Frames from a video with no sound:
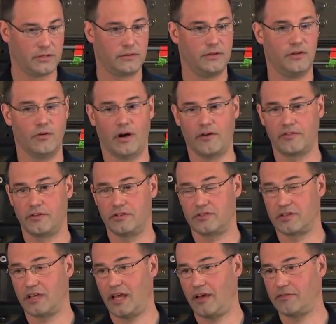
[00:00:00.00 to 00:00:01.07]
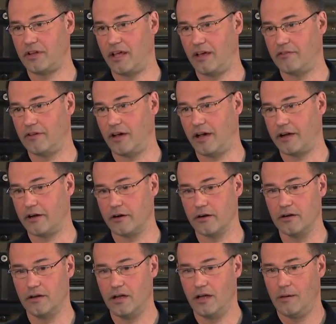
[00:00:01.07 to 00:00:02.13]
you obviously have to have a higher
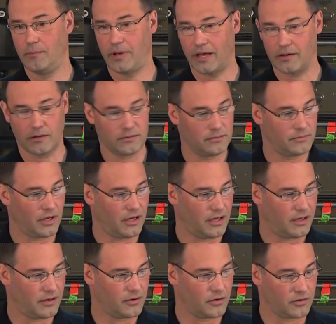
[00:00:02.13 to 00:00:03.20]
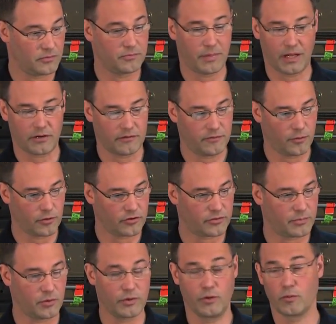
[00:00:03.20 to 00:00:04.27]
pedal or pedal force,
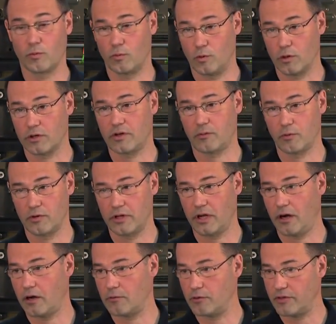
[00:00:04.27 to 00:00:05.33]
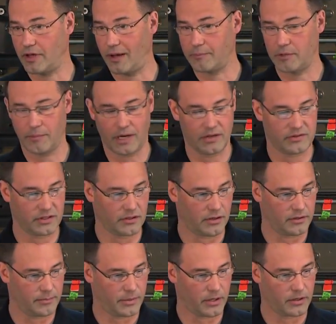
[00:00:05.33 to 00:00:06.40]
but we worked really hard with optimizing all
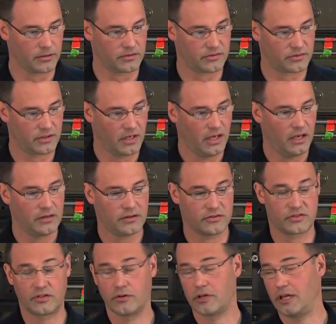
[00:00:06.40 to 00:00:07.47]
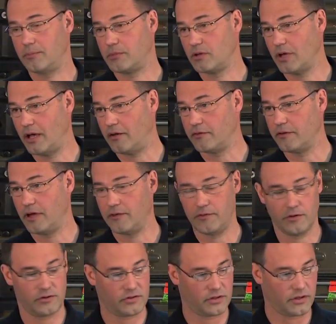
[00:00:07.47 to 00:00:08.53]
the parts to still keep the
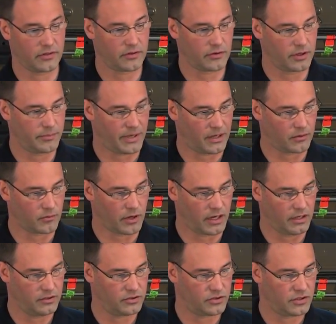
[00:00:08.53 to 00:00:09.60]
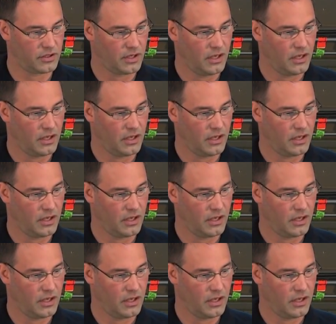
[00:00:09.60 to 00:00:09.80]
efforts in the 30-pound range.